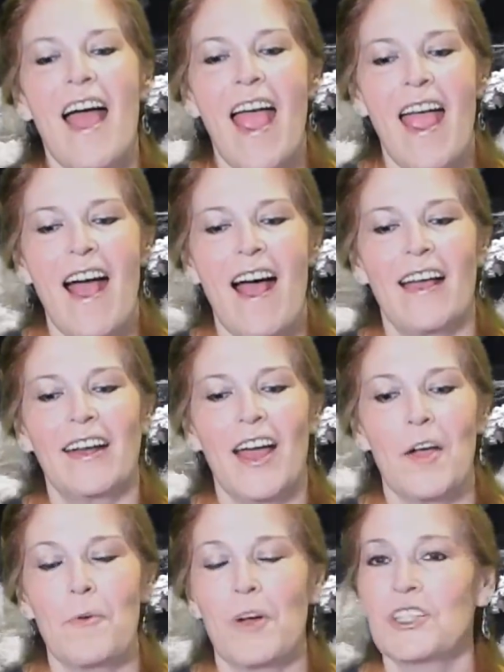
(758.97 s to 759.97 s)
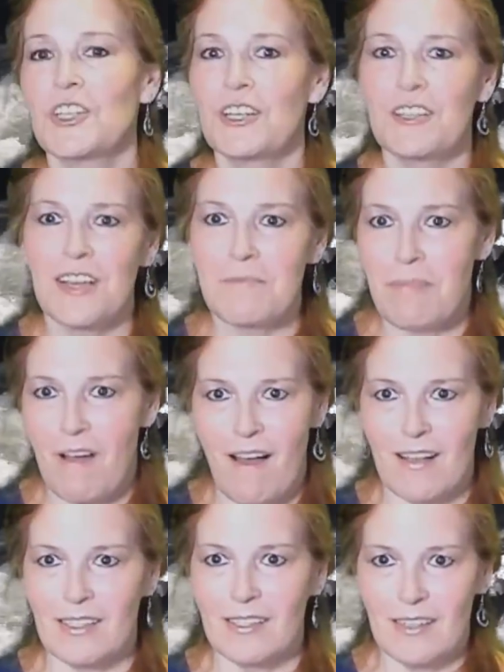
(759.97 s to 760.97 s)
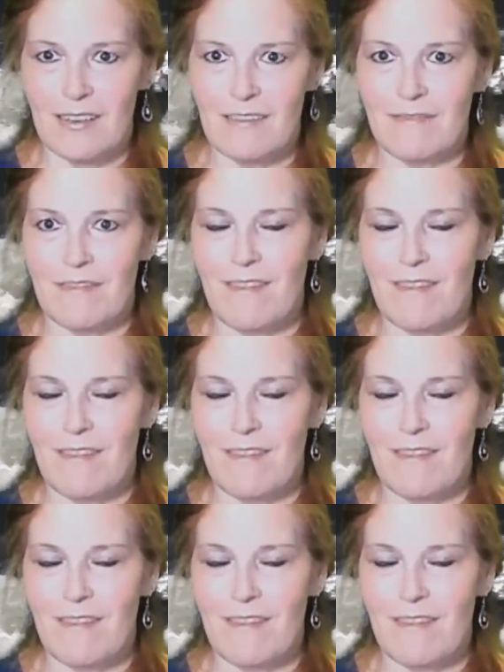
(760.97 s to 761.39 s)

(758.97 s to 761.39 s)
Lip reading: And I want you to think positive,